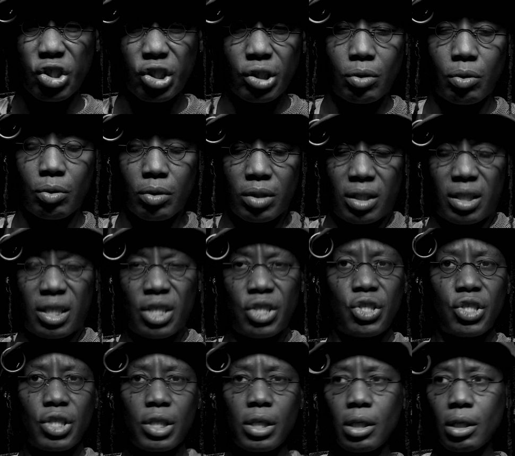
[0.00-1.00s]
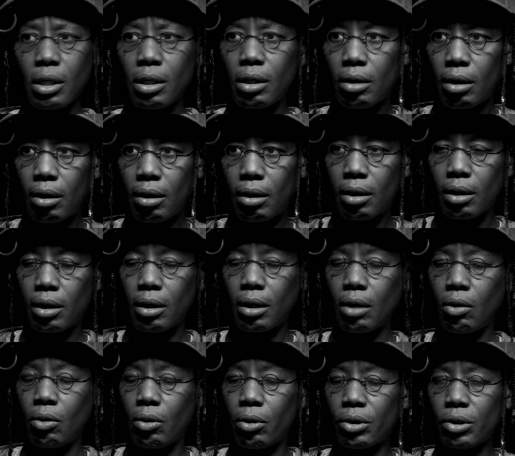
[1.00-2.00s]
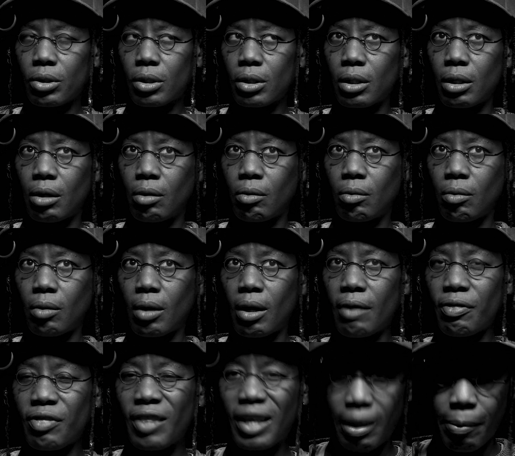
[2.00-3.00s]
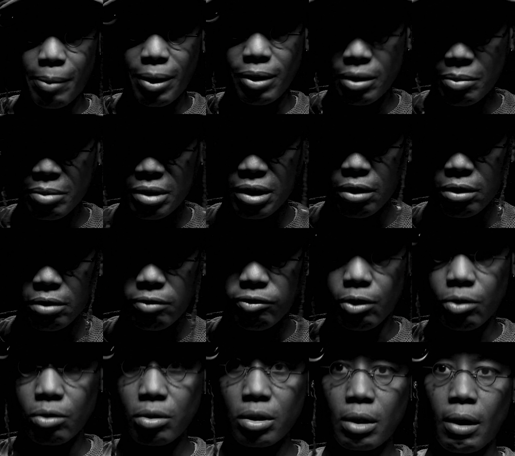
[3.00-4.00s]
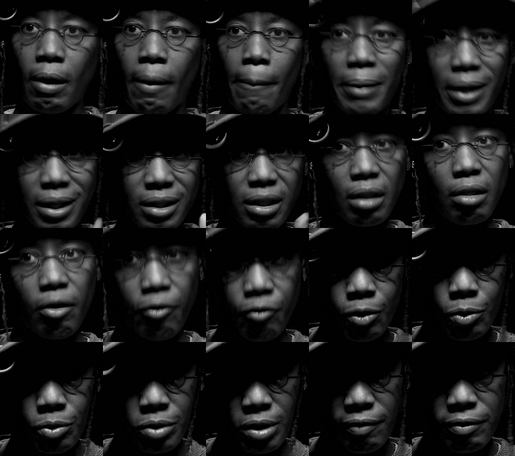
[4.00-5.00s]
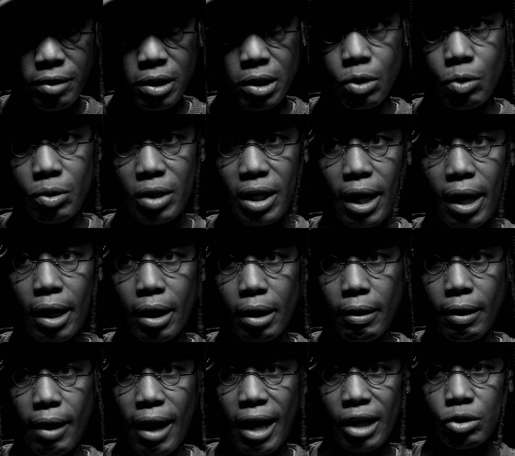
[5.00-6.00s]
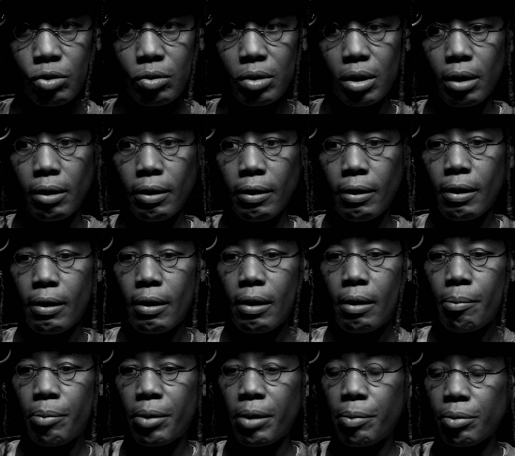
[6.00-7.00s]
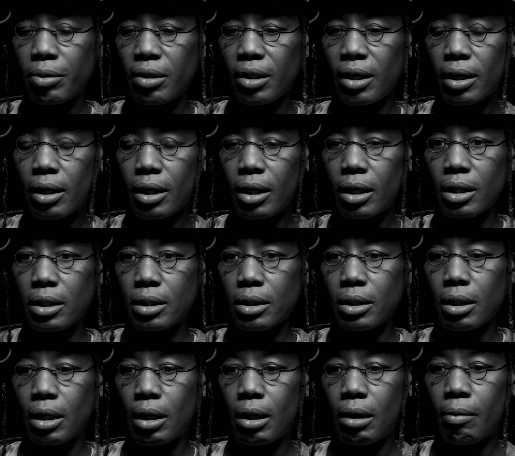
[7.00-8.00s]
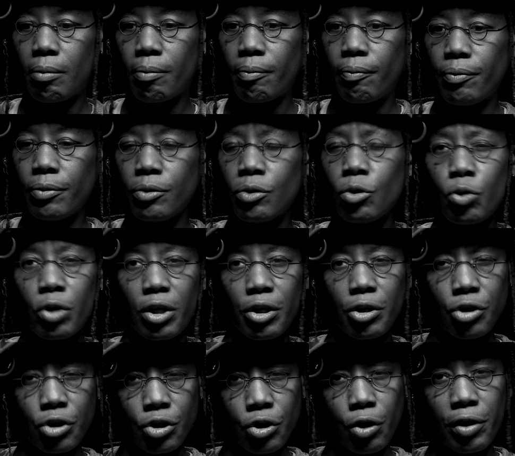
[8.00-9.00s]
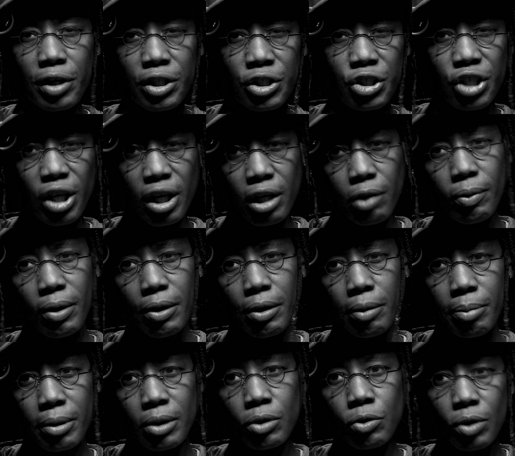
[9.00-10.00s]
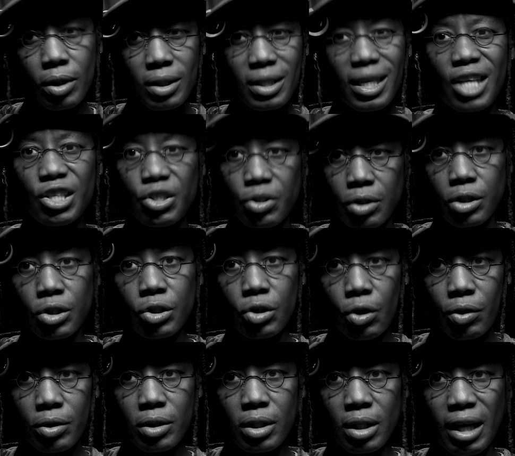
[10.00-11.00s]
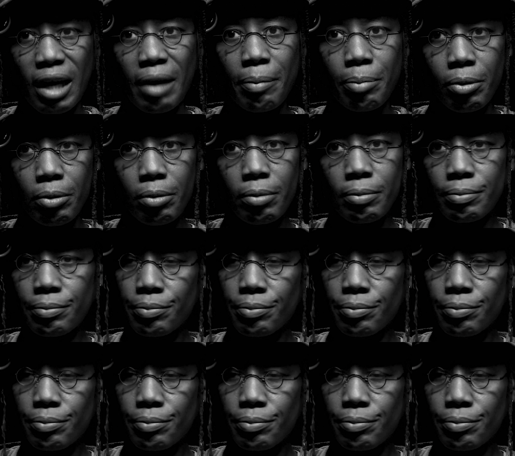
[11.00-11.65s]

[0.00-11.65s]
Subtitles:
or stingy, or, think about themselves first, because they're the first of the zodiac, actually. People think it's New Year's start in January, but New Year's actually starts in April.